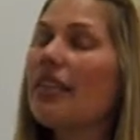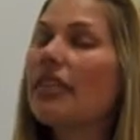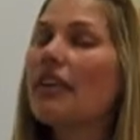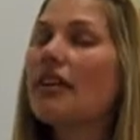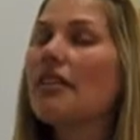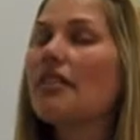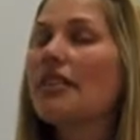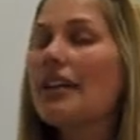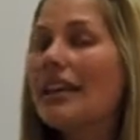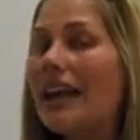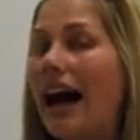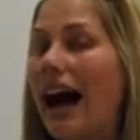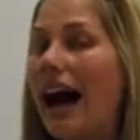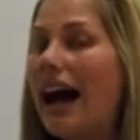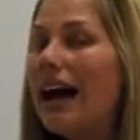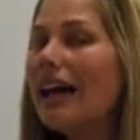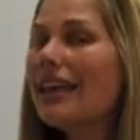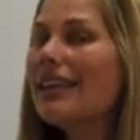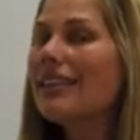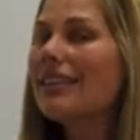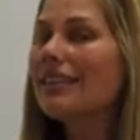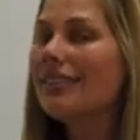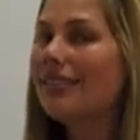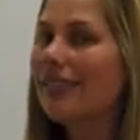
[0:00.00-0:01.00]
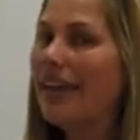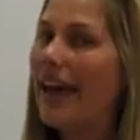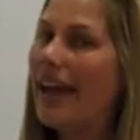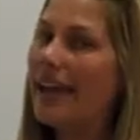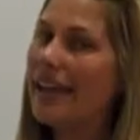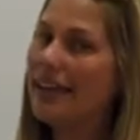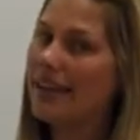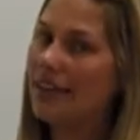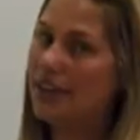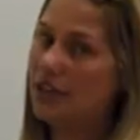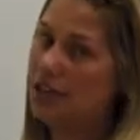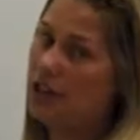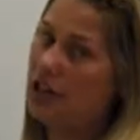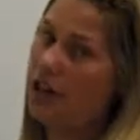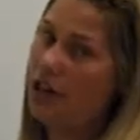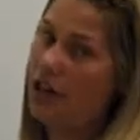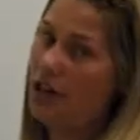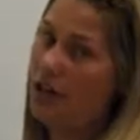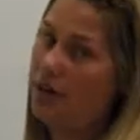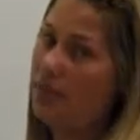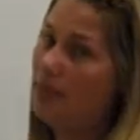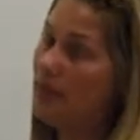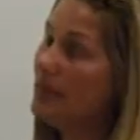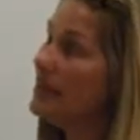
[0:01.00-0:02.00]
they're not like
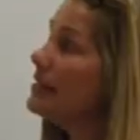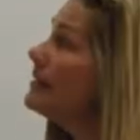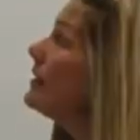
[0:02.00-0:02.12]
terms.